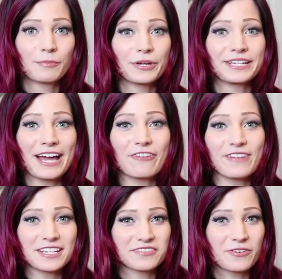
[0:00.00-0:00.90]
But now,
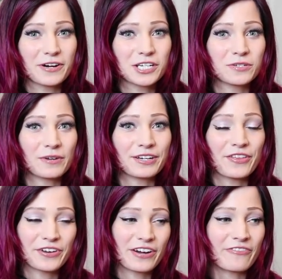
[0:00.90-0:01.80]
fast forward to
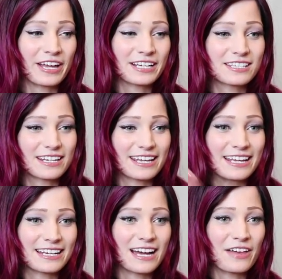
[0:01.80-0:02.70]
another event
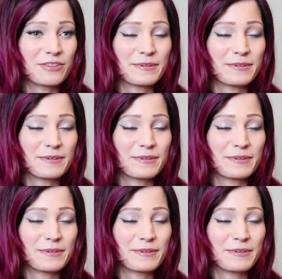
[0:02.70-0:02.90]
in uh,